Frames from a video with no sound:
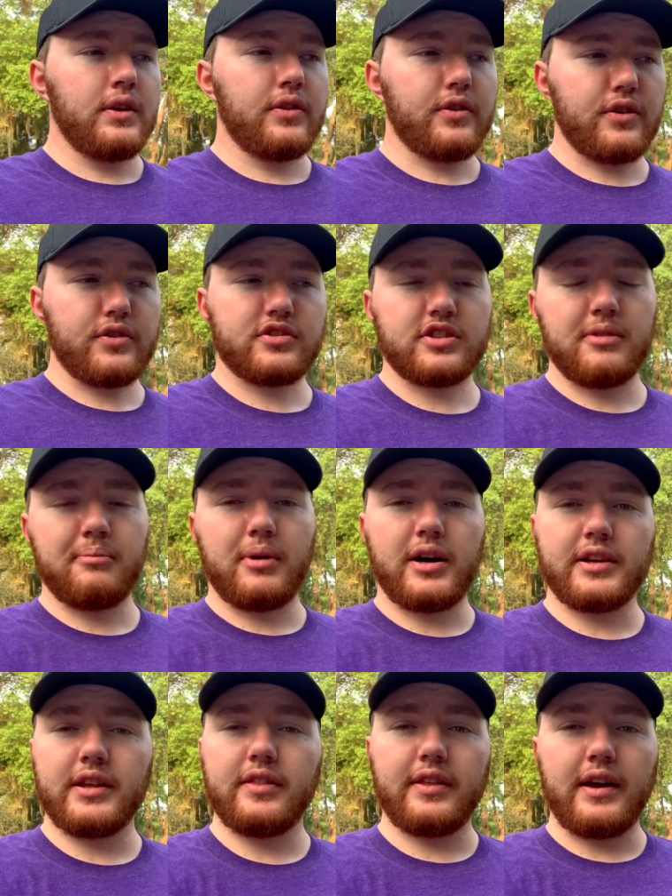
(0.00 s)
there's
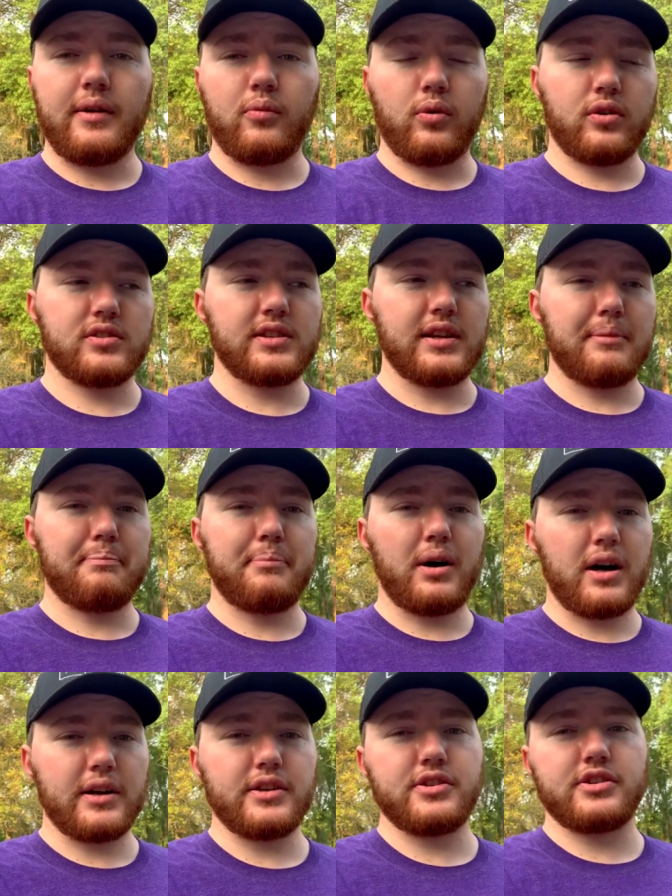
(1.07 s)
somebody that works at a
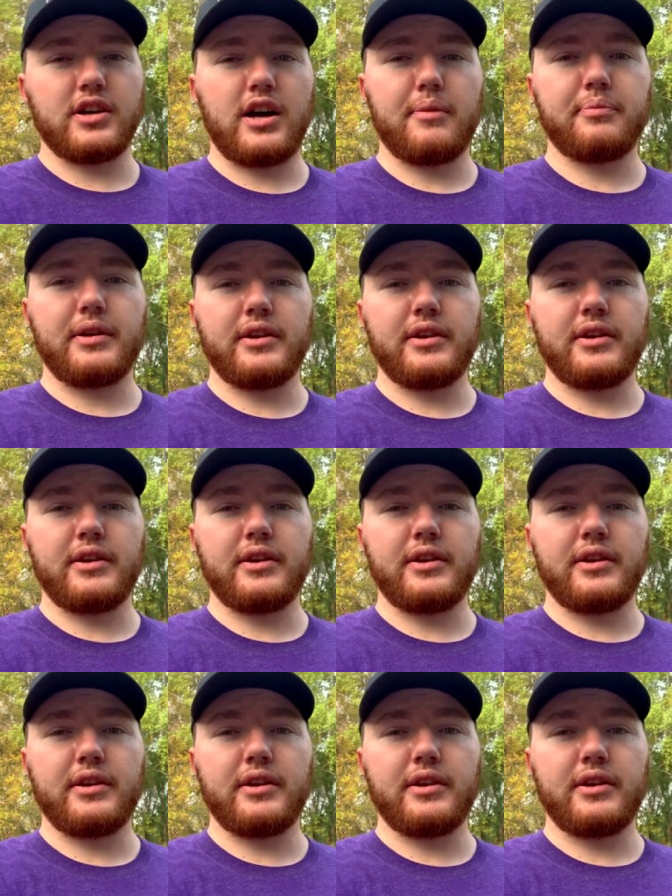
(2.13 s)
body shop